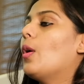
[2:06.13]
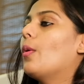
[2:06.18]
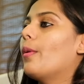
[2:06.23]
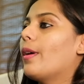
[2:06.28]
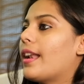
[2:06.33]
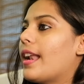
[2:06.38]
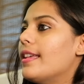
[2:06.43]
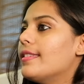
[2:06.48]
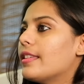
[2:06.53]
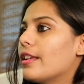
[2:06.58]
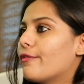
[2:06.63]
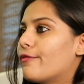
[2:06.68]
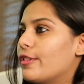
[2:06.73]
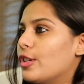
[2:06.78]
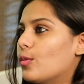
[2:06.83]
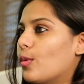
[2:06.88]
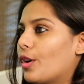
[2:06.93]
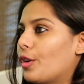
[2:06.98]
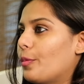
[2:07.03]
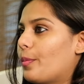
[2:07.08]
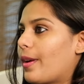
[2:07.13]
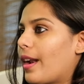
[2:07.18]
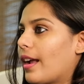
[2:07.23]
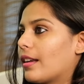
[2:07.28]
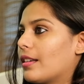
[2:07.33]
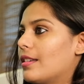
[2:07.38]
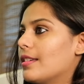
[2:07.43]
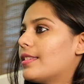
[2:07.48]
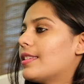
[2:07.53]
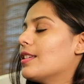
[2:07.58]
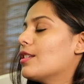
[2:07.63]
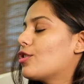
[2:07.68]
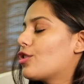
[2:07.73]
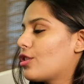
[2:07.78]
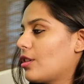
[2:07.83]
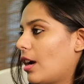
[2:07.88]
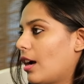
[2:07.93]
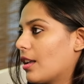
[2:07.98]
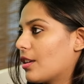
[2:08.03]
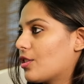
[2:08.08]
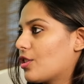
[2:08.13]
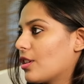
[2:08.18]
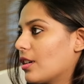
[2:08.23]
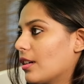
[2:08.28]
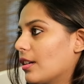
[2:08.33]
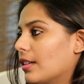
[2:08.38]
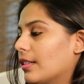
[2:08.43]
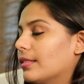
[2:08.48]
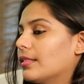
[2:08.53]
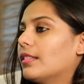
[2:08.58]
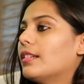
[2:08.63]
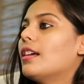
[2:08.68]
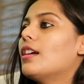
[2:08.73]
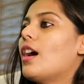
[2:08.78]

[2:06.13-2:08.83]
Whereas if you want to practice in Sharjah,